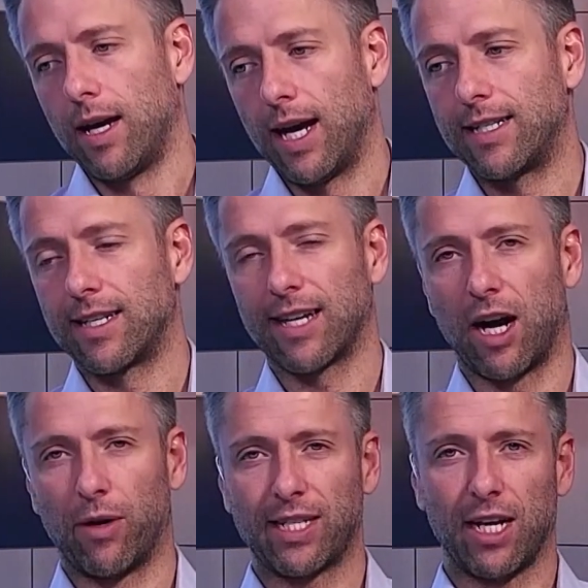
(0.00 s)
And he said, Slater,
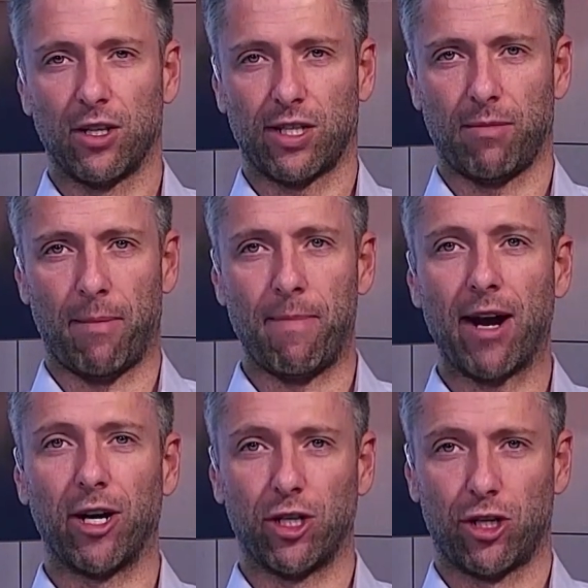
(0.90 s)
I want to tell you a little something about
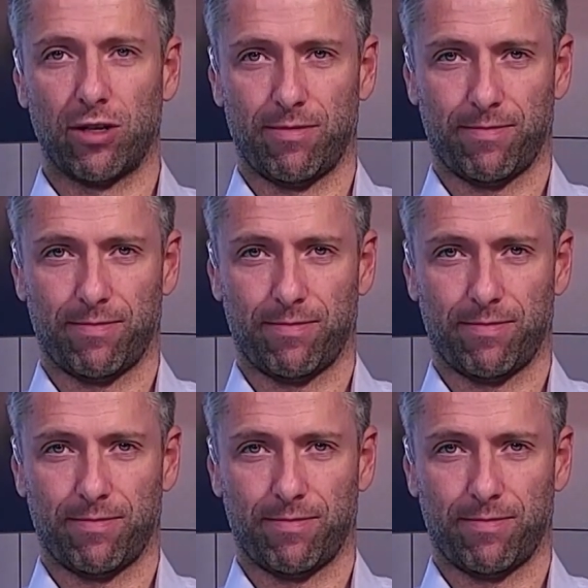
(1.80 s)
marriage.